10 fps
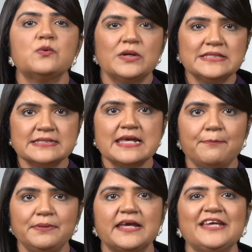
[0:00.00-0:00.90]
once the
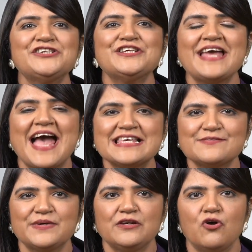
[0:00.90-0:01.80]
application has
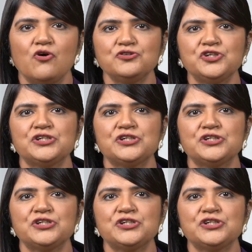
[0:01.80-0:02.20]
been launched